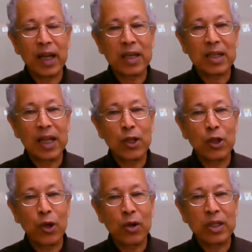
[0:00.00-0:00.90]
at
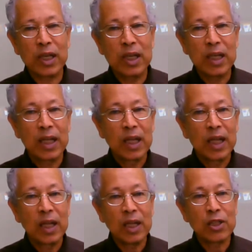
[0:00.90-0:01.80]
10:30
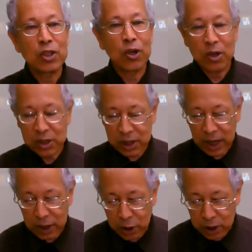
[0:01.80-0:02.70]
Eastern
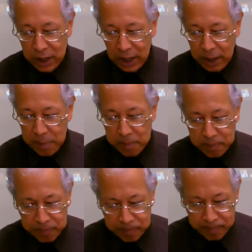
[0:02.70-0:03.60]
Standard Time,
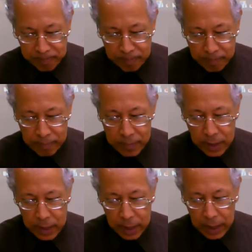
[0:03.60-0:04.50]

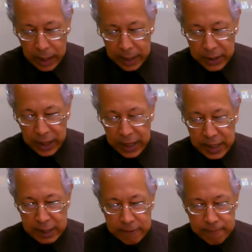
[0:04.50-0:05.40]
and then